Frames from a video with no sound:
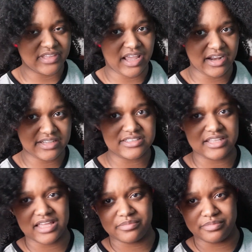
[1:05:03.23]
And it's not
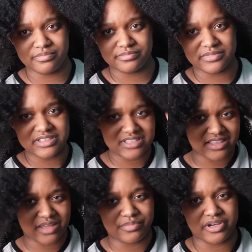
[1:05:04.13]

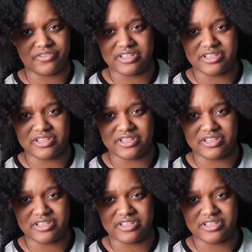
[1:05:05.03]
that big of a